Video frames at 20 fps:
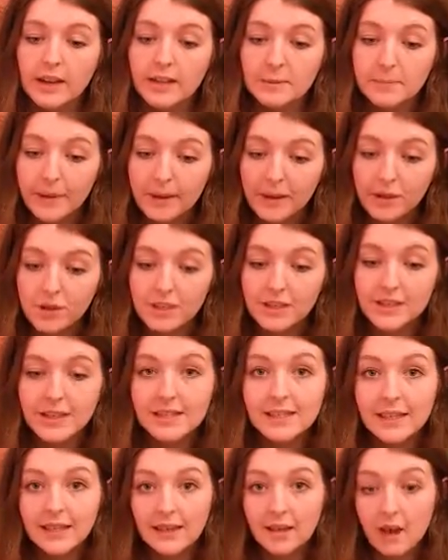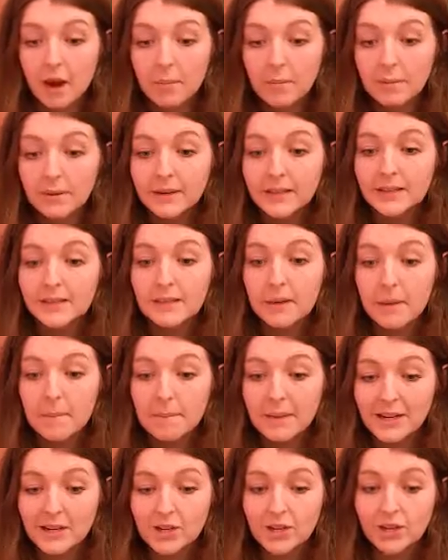especially as it accompanies
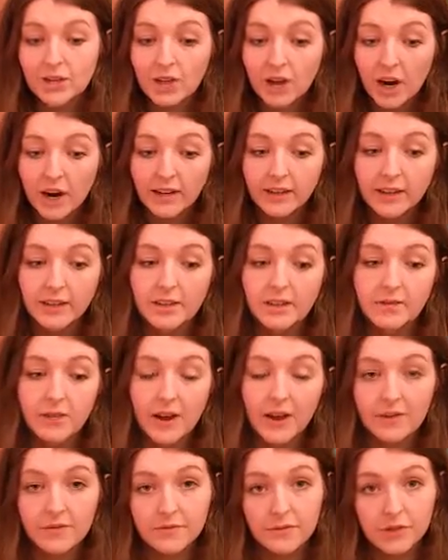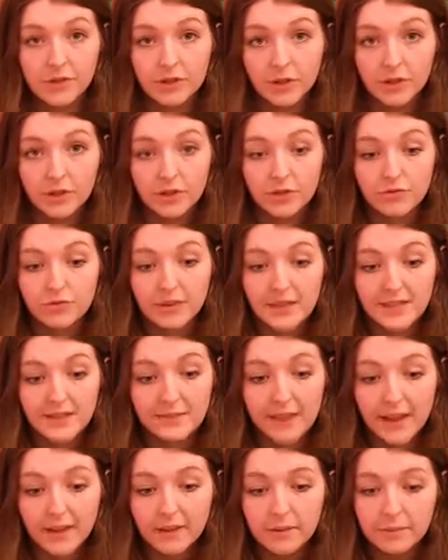ambitious targets for infrastructure
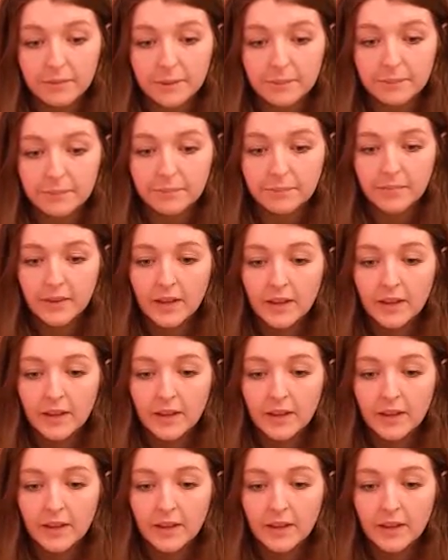redevelopment.